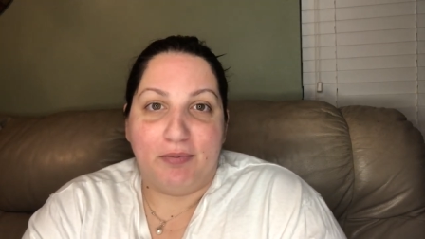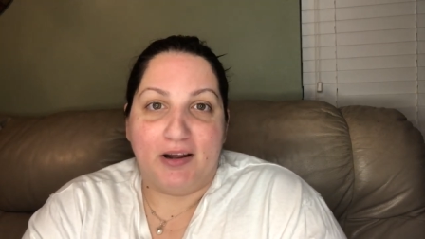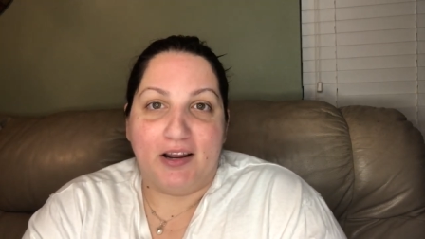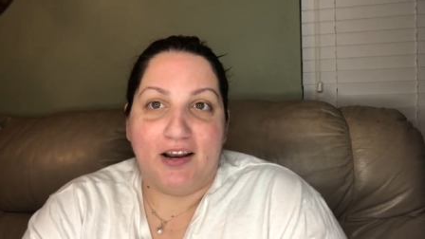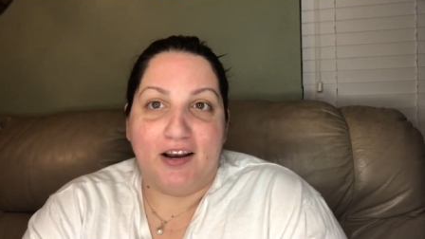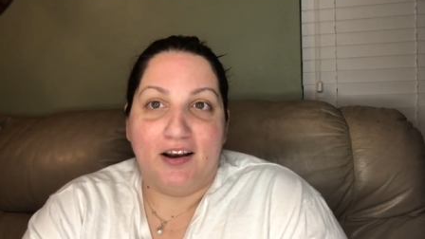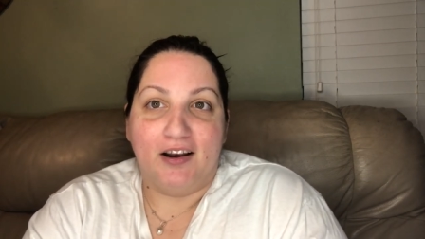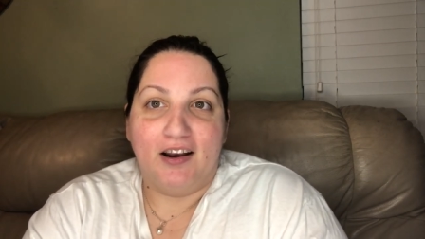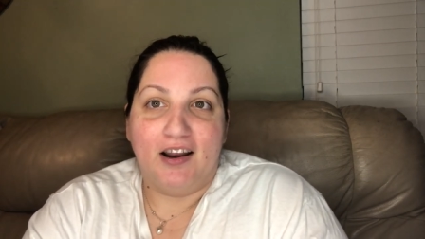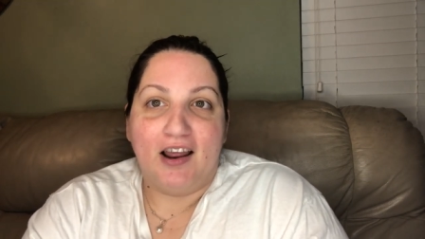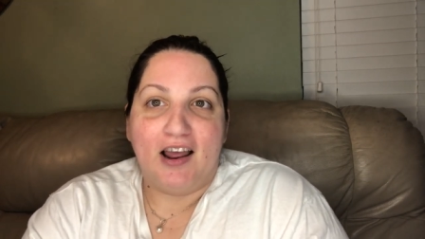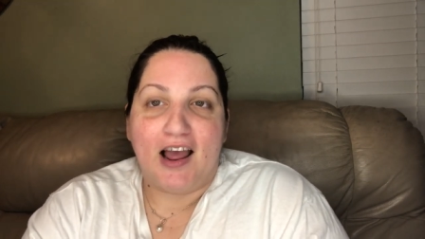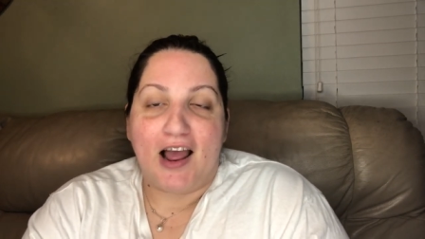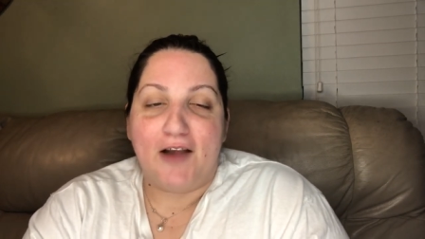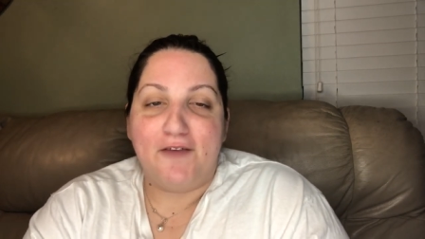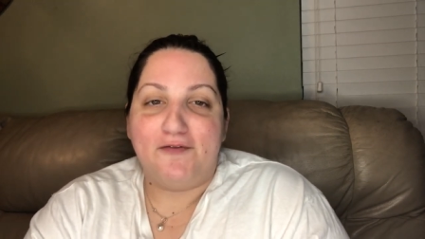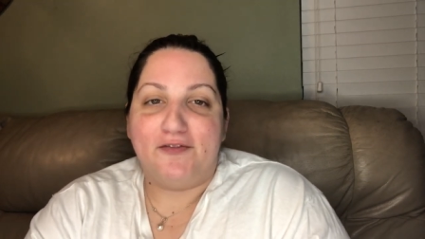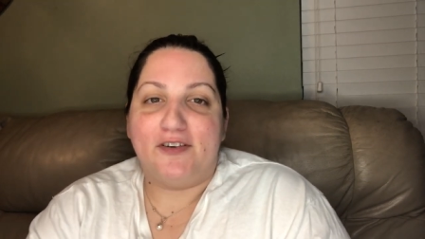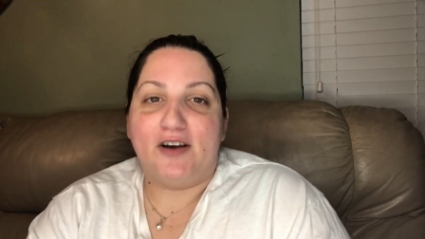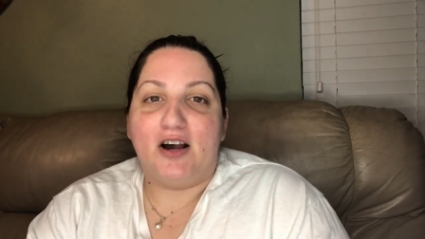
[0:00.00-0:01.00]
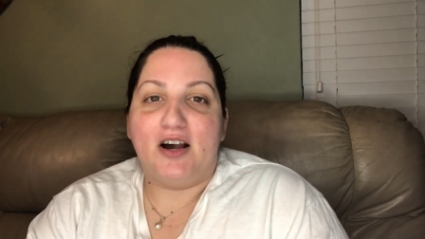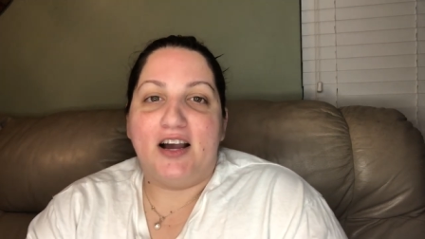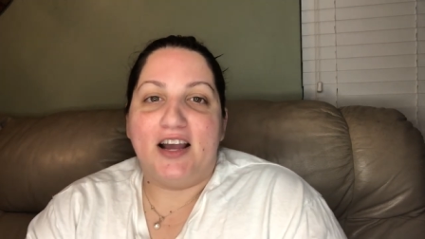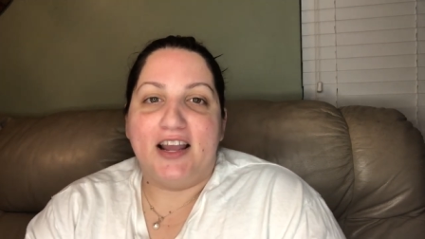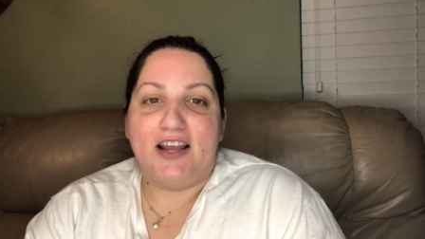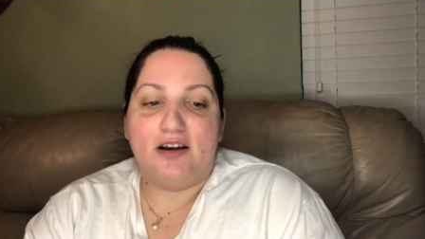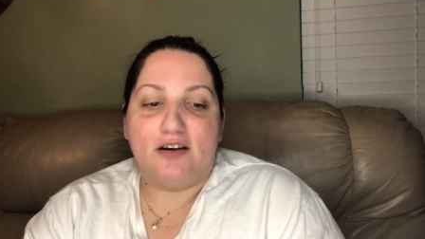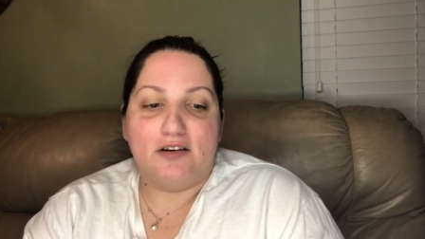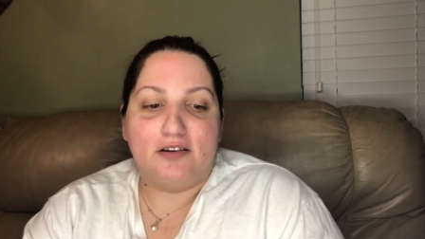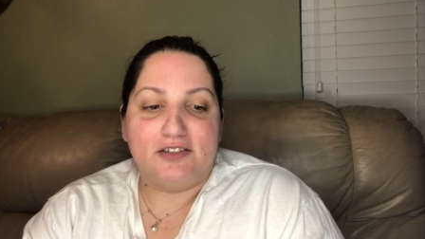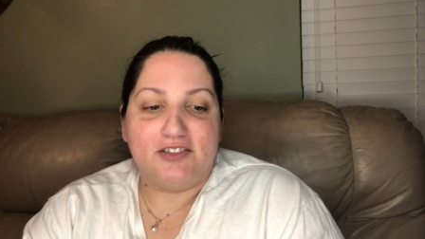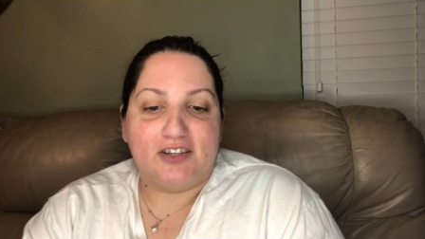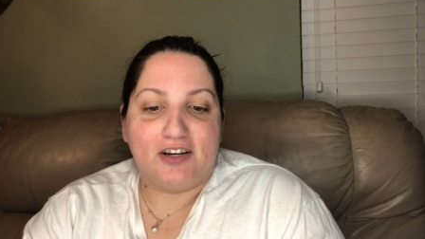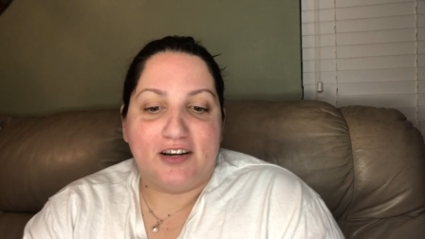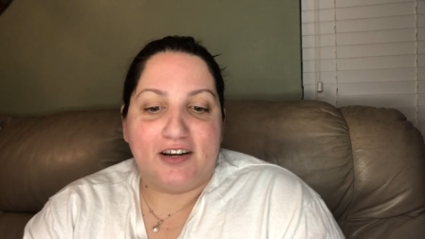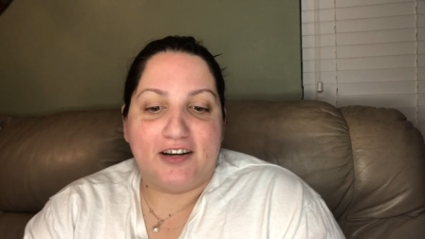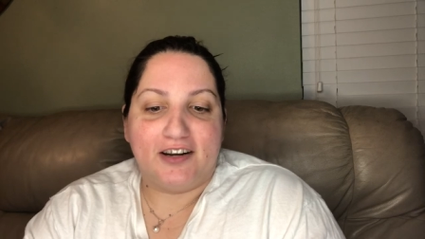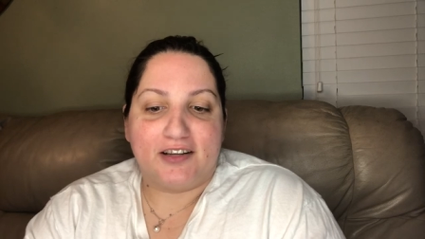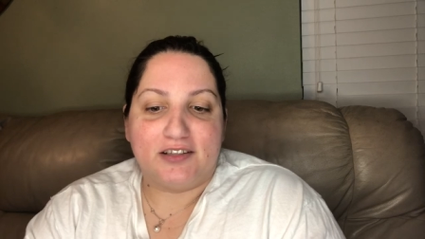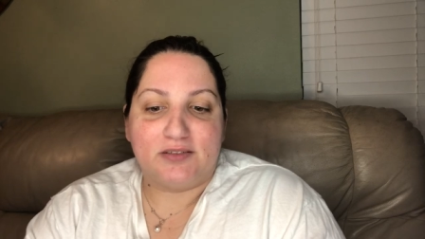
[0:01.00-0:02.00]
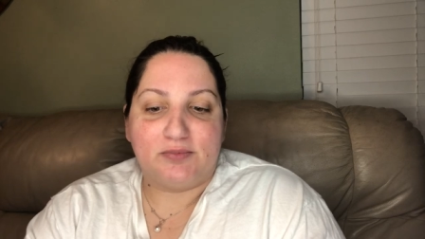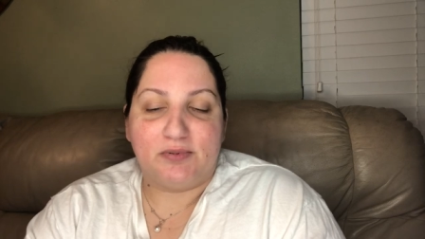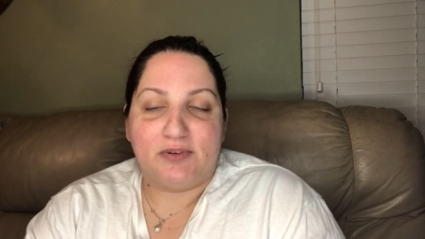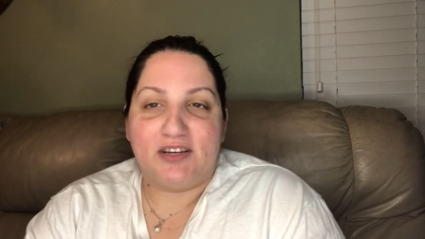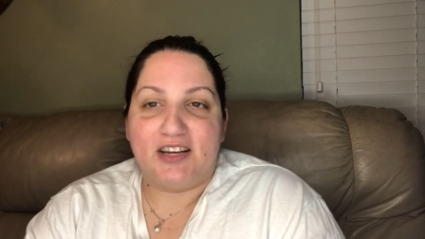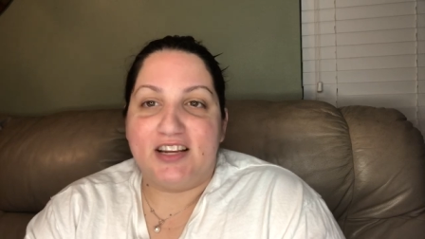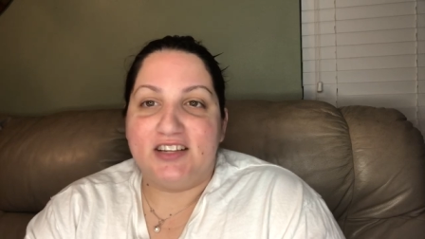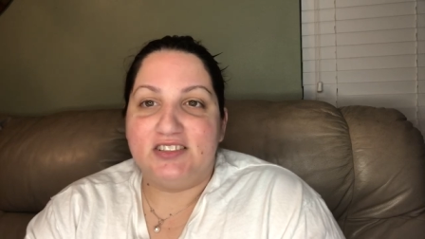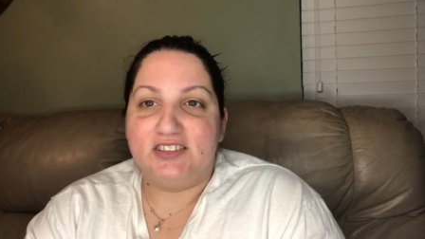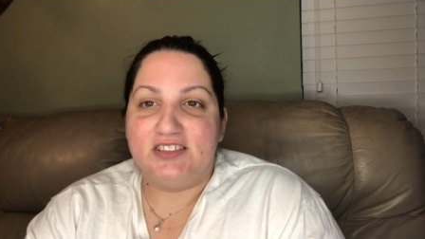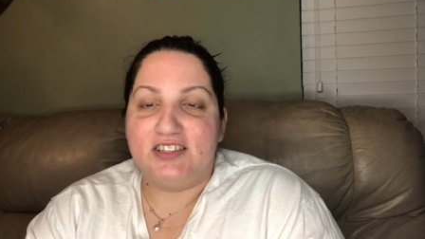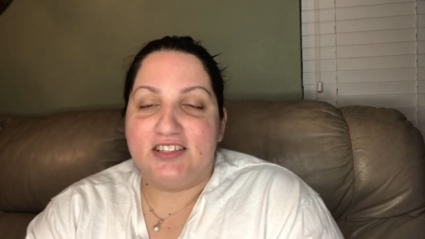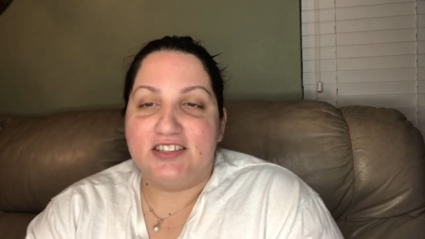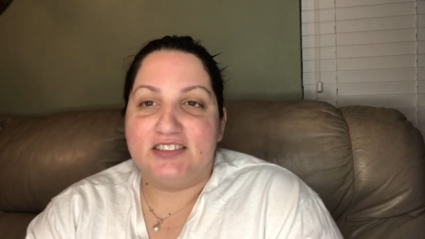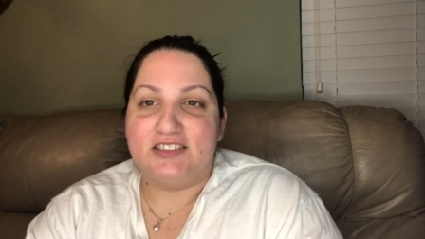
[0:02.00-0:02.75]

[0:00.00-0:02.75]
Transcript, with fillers: But I felt I owed y'all an explanation